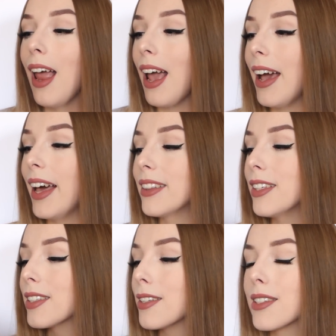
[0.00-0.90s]
And
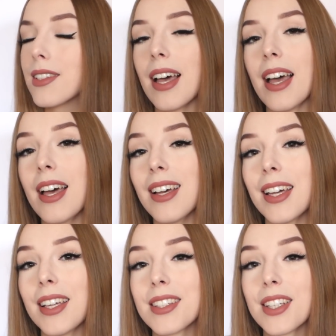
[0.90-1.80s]
this is
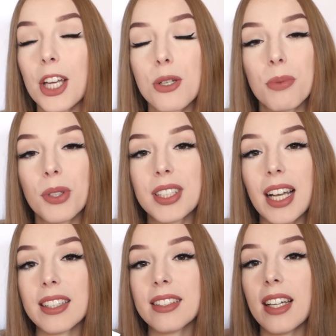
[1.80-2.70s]
a sketchbook
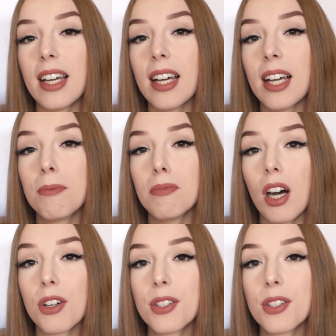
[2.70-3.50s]
that the art